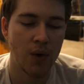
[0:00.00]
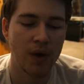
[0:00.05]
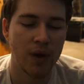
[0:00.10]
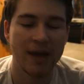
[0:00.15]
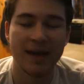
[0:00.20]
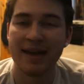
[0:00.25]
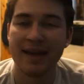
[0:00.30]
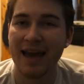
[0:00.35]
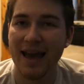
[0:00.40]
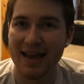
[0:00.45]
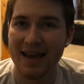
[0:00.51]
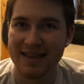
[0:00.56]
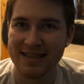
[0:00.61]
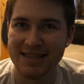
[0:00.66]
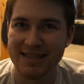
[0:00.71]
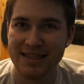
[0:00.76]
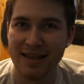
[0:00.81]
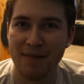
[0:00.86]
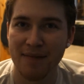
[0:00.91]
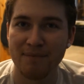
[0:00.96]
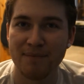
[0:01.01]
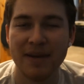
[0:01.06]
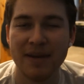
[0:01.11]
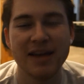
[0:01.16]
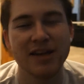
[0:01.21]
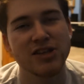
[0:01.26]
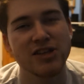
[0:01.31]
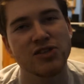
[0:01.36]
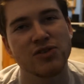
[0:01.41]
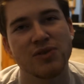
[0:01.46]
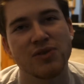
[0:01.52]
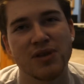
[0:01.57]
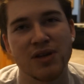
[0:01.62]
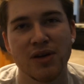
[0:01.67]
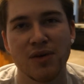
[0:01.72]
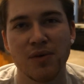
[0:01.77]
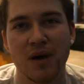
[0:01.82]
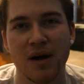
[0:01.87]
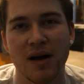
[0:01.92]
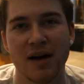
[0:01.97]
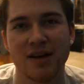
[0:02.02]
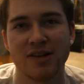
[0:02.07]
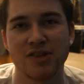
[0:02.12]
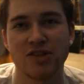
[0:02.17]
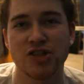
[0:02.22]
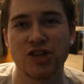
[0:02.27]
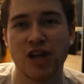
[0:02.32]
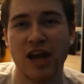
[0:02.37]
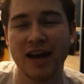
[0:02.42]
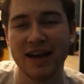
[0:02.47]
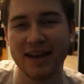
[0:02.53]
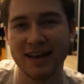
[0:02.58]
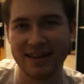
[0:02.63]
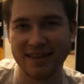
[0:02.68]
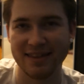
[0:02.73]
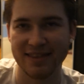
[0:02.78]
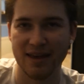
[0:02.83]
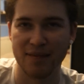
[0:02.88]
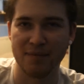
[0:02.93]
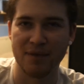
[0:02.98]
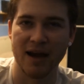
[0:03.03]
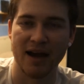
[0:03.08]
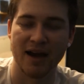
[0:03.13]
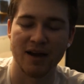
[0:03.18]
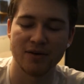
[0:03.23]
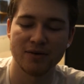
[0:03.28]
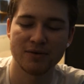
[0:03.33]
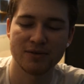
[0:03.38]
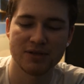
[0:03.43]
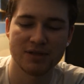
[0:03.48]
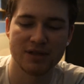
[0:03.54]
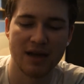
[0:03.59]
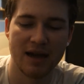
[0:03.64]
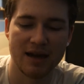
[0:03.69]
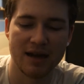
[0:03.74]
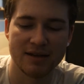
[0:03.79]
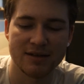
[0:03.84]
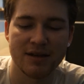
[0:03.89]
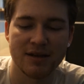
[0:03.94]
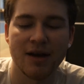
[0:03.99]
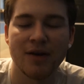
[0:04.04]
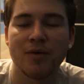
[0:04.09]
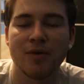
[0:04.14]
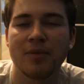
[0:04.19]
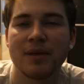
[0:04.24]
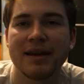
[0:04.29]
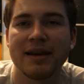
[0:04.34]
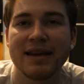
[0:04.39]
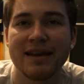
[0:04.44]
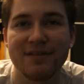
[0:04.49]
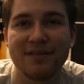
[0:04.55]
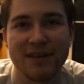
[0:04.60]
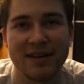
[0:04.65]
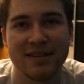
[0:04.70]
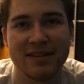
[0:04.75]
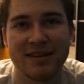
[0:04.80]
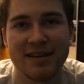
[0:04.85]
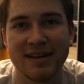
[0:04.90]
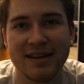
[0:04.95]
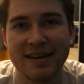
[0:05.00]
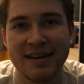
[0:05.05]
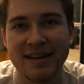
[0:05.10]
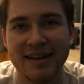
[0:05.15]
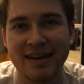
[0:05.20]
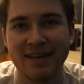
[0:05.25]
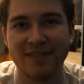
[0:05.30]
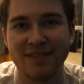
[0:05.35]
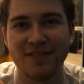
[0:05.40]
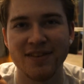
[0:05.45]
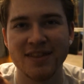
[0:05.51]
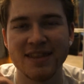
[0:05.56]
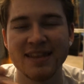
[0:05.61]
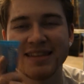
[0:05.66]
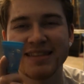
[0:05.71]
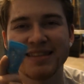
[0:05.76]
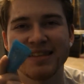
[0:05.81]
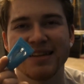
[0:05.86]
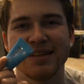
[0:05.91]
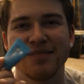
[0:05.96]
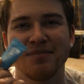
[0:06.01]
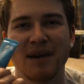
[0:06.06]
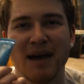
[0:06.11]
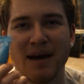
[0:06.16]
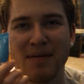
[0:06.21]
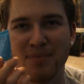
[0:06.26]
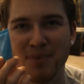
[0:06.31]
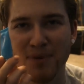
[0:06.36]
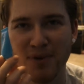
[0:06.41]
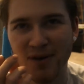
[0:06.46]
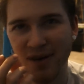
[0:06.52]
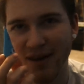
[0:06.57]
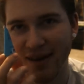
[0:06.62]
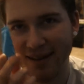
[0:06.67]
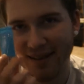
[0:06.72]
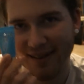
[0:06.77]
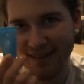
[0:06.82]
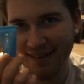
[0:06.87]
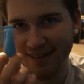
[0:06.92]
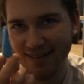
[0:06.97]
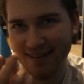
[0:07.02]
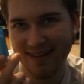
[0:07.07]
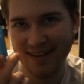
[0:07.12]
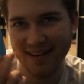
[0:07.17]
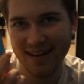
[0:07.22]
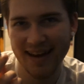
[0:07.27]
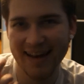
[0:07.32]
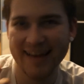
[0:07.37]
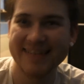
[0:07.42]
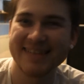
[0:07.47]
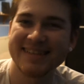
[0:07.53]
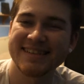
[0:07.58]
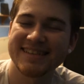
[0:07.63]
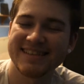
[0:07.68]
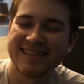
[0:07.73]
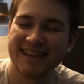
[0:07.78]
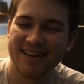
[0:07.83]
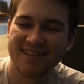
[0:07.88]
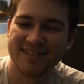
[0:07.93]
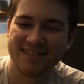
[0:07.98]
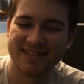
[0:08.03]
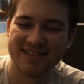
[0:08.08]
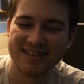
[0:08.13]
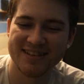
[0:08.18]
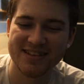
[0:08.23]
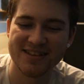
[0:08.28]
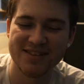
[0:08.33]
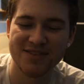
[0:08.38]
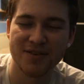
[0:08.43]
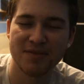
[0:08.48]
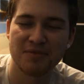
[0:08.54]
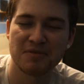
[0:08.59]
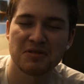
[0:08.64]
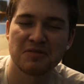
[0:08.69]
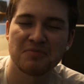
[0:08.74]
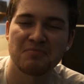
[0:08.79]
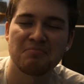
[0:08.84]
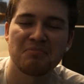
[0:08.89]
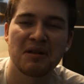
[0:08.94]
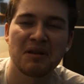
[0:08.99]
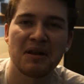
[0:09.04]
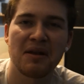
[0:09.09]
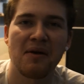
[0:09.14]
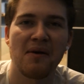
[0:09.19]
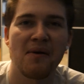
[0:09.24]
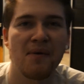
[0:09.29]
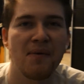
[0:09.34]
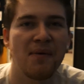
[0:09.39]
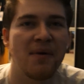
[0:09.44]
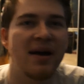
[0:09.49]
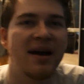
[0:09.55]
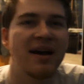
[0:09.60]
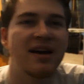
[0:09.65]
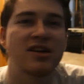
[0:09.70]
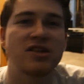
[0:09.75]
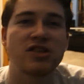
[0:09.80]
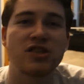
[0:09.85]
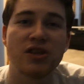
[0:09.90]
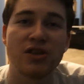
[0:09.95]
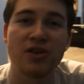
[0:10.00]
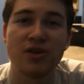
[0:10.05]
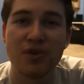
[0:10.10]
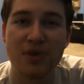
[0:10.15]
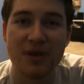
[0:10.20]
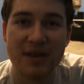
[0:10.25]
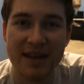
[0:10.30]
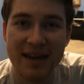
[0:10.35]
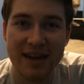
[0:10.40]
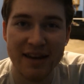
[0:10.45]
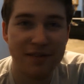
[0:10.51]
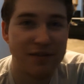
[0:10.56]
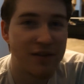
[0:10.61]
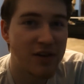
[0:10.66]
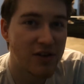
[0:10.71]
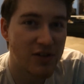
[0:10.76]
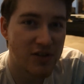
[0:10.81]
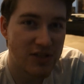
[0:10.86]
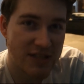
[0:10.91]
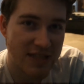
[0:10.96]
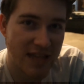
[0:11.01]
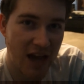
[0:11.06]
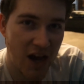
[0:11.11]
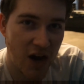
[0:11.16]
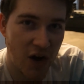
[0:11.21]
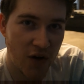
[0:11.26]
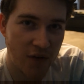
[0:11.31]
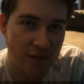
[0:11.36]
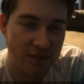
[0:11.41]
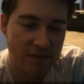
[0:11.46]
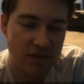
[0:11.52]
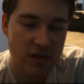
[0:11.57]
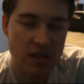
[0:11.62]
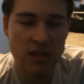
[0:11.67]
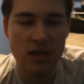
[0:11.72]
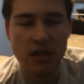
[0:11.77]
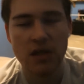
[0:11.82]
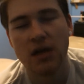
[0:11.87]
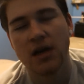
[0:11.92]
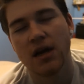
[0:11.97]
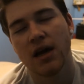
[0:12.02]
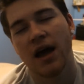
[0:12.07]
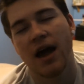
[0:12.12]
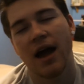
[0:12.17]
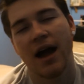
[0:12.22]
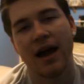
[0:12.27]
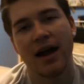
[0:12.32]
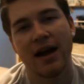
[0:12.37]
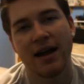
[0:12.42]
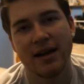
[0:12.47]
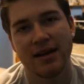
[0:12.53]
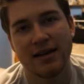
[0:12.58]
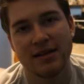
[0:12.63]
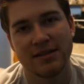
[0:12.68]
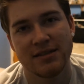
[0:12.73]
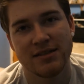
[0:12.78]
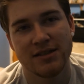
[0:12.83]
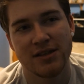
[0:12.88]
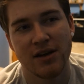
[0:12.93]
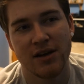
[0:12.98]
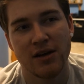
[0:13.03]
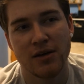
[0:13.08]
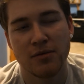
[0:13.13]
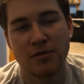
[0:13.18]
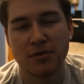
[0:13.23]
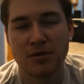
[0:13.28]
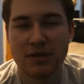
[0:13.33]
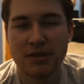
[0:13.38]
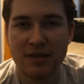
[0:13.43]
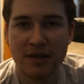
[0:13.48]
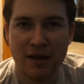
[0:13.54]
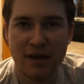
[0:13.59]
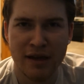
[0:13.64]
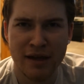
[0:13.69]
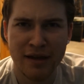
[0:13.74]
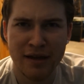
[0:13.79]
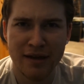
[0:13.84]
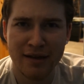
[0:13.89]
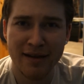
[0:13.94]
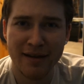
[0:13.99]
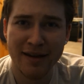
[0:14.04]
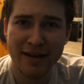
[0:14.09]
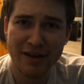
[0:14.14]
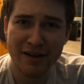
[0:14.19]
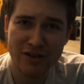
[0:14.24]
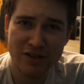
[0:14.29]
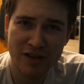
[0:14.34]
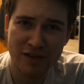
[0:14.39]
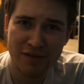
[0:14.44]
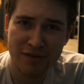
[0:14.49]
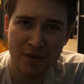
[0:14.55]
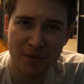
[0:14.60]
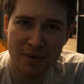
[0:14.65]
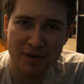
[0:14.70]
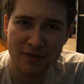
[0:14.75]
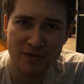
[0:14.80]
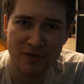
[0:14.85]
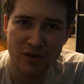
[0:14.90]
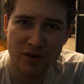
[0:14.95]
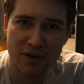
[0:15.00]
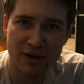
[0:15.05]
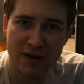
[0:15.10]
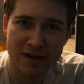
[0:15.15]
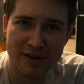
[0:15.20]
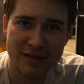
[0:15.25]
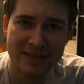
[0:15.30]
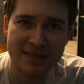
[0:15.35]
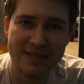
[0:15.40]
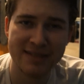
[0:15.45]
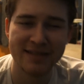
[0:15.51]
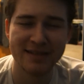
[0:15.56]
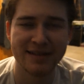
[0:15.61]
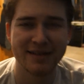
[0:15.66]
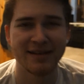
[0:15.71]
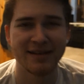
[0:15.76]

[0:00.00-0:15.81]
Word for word: Yes, make sure that you are checking them out, and I will be leaving the link for this little bad boy down in the description below so you can get it for yourselves, and I will see each and every one of you guys